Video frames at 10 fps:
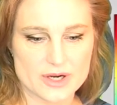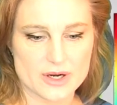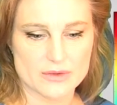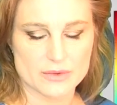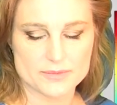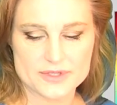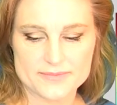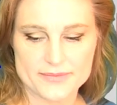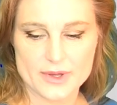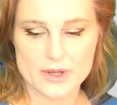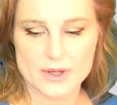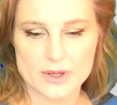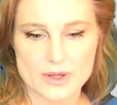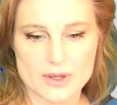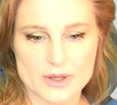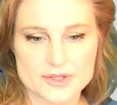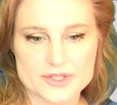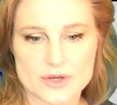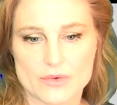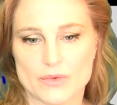there. Whoops.
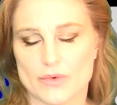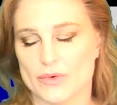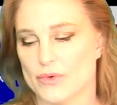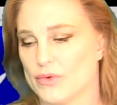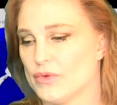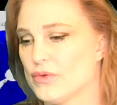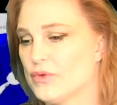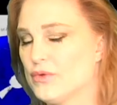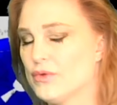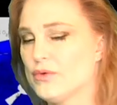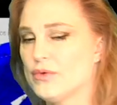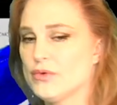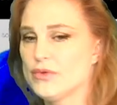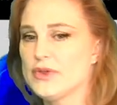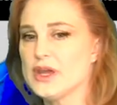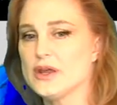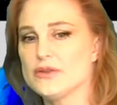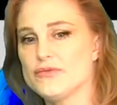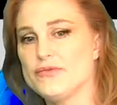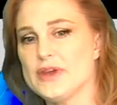So the
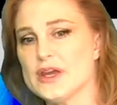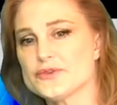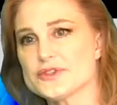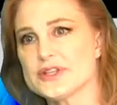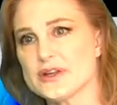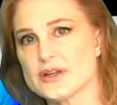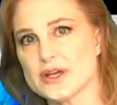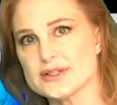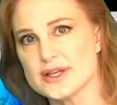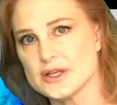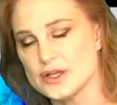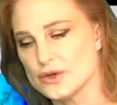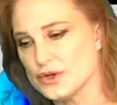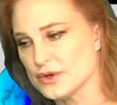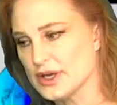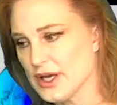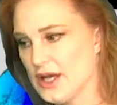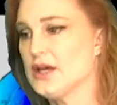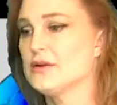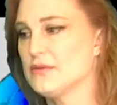interesting thing is that, you know, you're getting
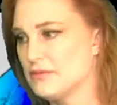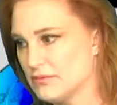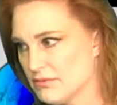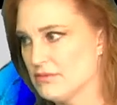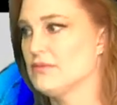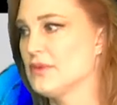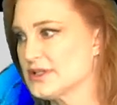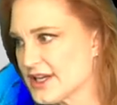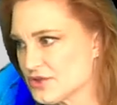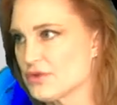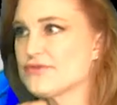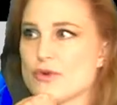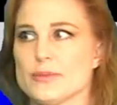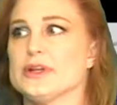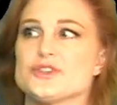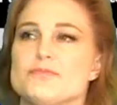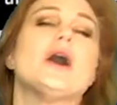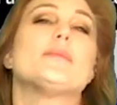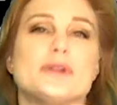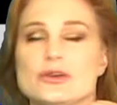hit. It's like George Foreman just
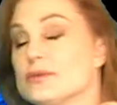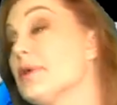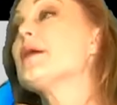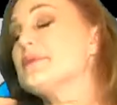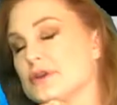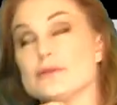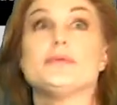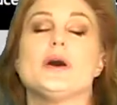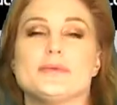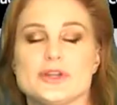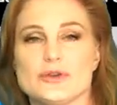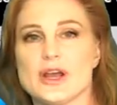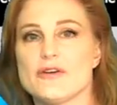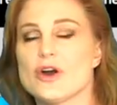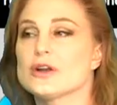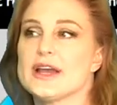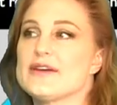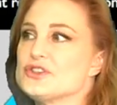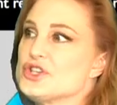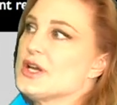popping you and popping you and popping you, and you hardly
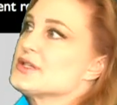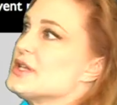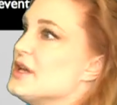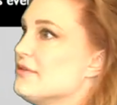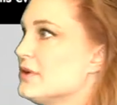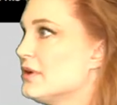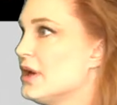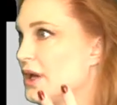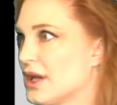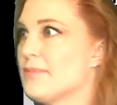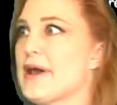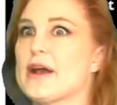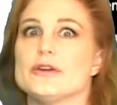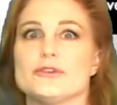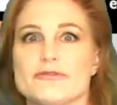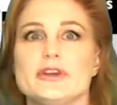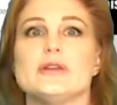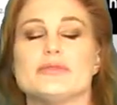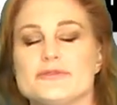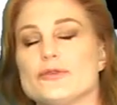have a chance to even get back on your
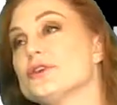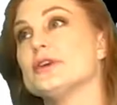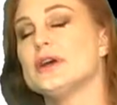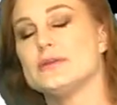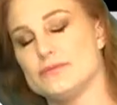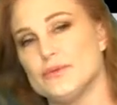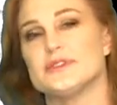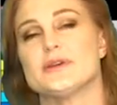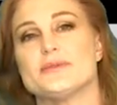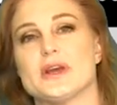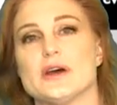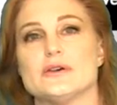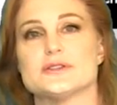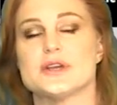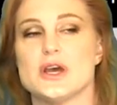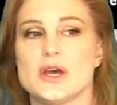feet before you're hit with something else.